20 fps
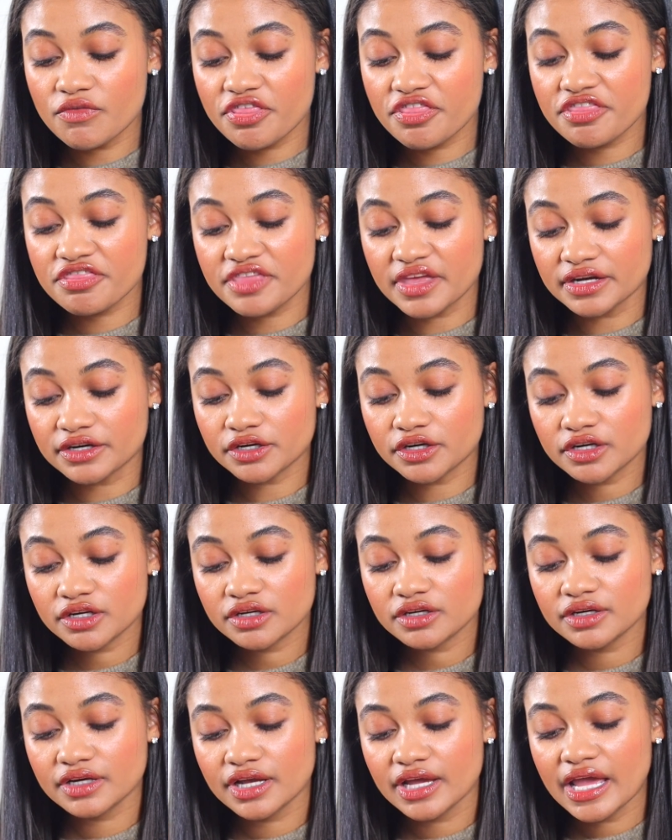thinner
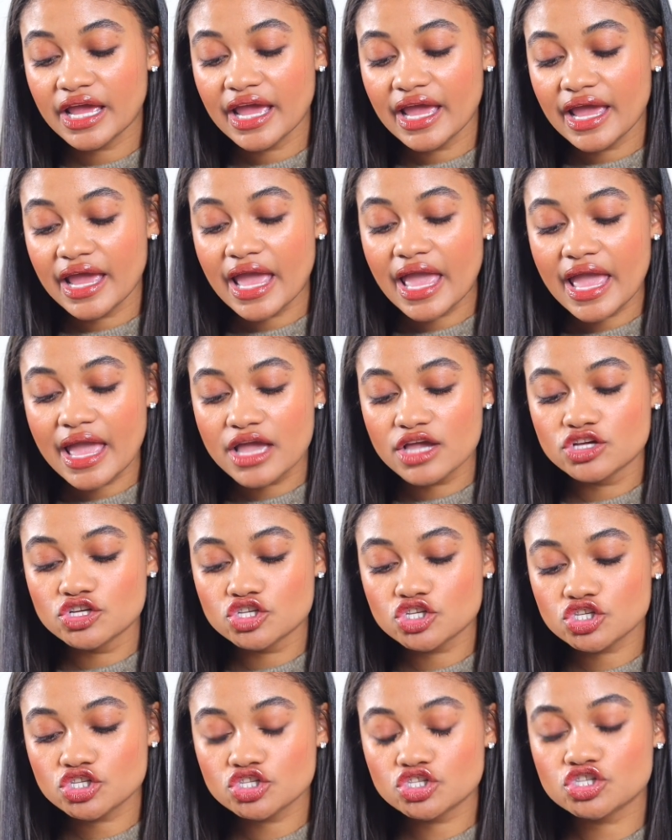
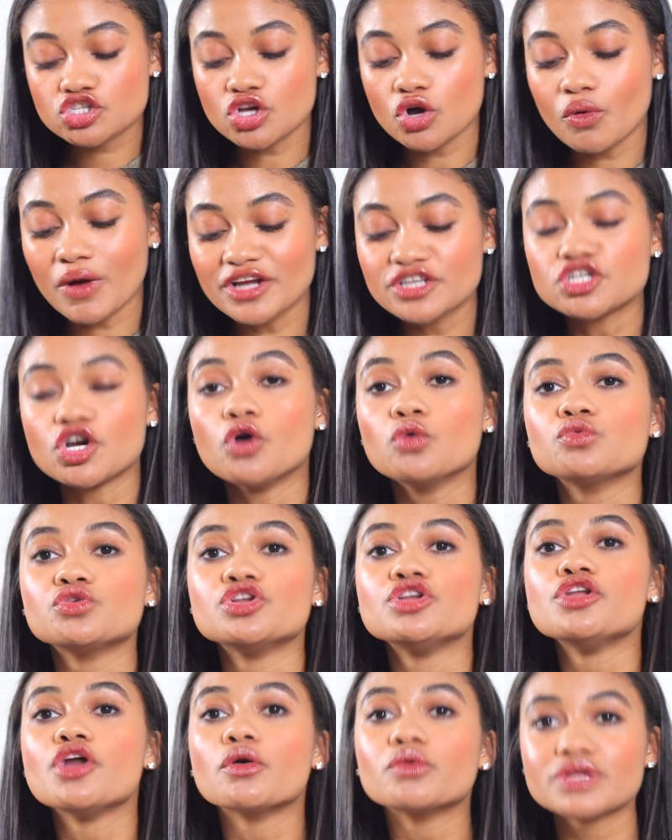so I don't
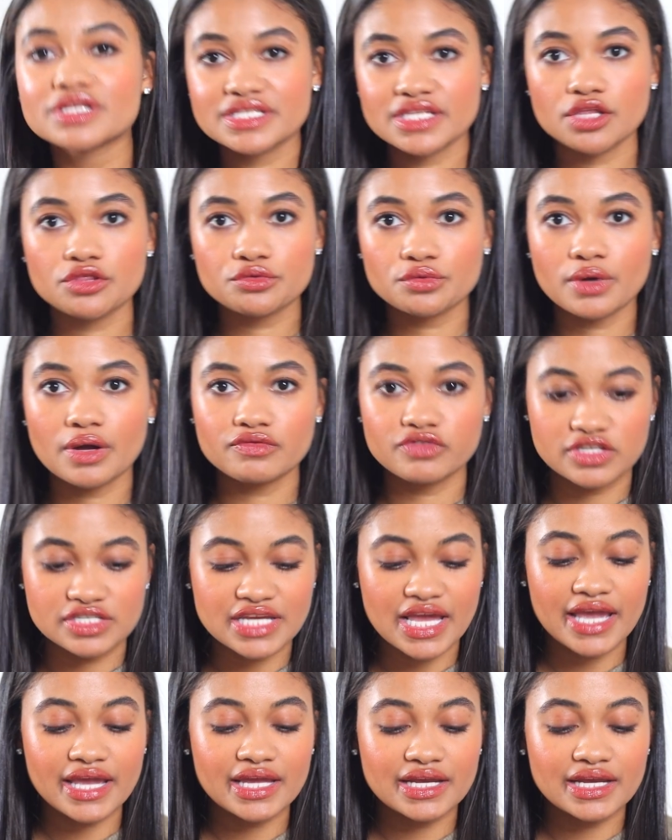notice it throughout the day.